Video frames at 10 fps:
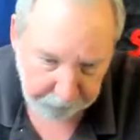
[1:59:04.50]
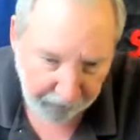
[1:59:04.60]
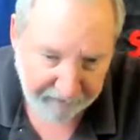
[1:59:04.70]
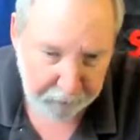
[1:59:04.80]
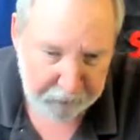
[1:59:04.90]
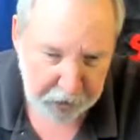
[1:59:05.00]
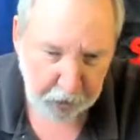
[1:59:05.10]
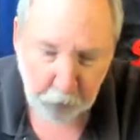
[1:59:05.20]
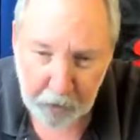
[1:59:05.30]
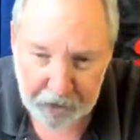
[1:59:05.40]
I have a
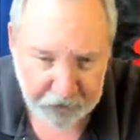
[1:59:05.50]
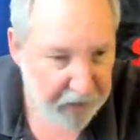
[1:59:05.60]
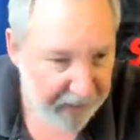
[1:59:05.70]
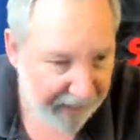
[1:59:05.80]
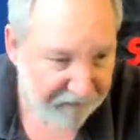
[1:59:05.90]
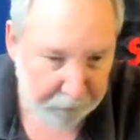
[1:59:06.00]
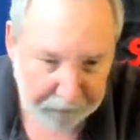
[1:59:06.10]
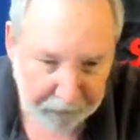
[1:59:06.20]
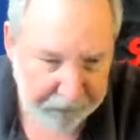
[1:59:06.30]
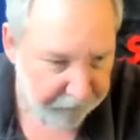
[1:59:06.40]
particular reason that I have to
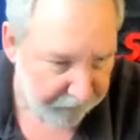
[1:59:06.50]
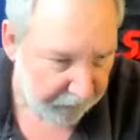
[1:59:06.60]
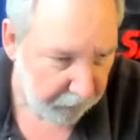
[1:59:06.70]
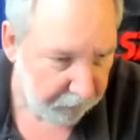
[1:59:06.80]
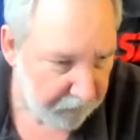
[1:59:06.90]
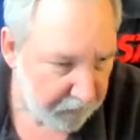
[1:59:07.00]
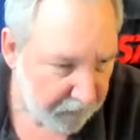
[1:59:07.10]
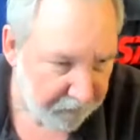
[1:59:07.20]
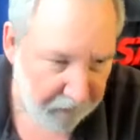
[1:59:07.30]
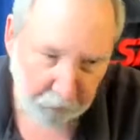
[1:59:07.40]
play with airflow.
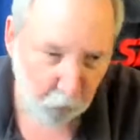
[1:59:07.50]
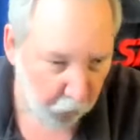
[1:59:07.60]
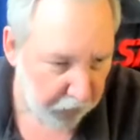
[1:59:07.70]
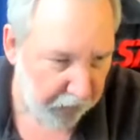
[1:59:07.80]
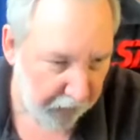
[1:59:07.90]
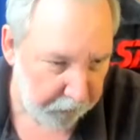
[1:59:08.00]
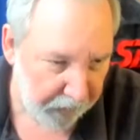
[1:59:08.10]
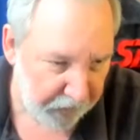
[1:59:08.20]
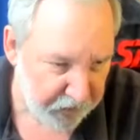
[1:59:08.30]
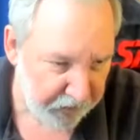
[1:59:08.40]
I'm working on a
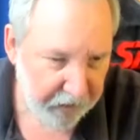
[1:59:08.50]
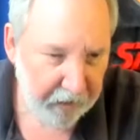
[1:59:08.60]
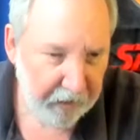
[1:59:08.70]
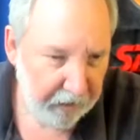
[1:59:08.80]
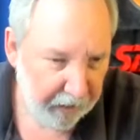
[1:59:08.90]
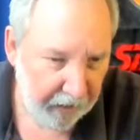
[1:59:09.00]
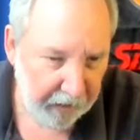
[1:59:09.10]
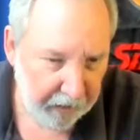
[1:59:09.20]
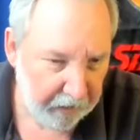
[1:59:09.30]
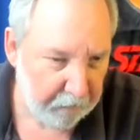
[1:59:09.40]
project
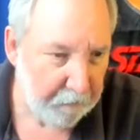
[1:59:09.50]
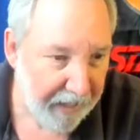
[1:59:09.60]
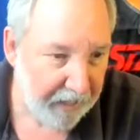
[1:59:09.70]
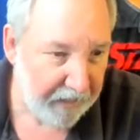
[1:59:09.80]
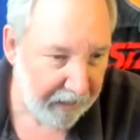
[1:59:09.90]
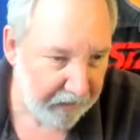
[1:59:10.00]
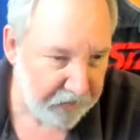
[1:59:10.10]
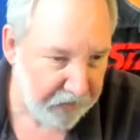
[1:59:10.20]
and it mandates